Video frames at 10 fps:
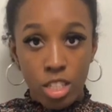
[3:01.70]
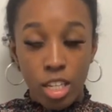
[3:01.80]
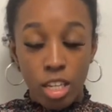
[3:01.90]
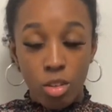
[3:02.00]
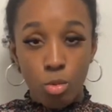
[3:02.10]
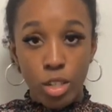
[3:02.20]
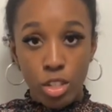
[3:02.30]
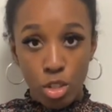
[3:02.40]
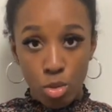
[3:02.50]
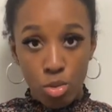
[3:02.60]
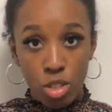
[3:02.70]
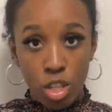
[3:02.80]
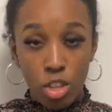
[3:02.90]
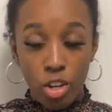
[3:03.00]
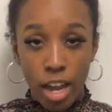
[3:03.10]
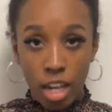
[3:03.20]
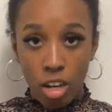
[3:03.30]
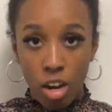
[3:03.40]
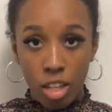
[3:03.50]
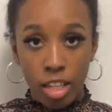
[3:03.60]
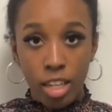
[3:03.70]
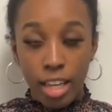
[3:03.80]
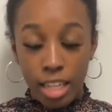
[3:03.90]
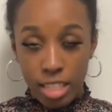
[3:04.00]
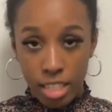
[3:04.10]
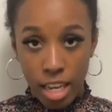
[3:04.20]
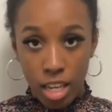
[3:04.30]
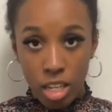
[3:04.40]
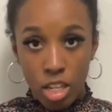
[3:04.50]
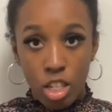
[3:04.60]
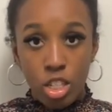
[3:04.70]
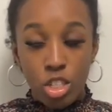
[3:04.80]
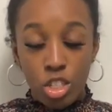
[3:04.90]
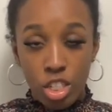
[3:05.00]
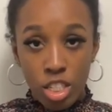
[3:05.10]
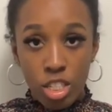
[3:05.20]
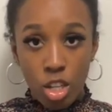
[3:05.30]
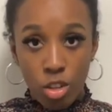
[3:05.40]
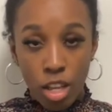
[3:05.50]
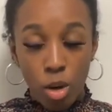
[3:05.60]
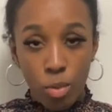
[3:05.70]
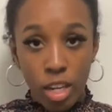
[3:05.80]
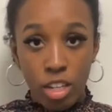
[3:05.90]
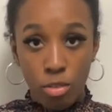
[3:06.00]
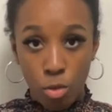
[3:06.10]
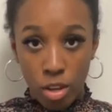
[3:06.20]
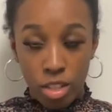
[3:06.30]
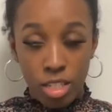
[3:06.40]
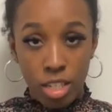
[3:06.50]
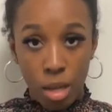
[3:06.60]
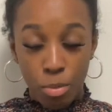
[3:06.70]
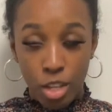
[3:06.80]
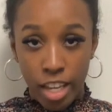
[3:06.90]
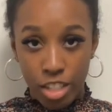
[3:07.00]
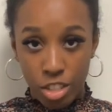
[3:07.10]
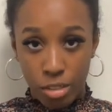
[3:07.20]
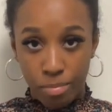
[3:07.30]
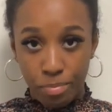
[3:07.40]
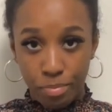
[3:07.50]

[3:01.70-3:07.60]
to reduce their alcoholic intake just so that we can avoid this complication.